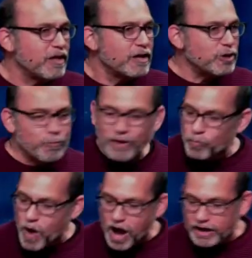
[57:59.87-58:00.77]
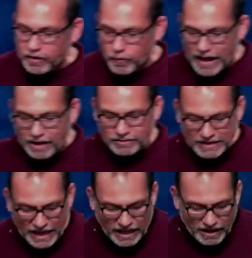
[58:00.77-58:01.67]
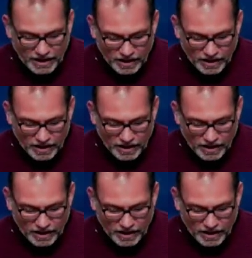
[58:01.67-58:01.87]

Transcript: You've been walking around dead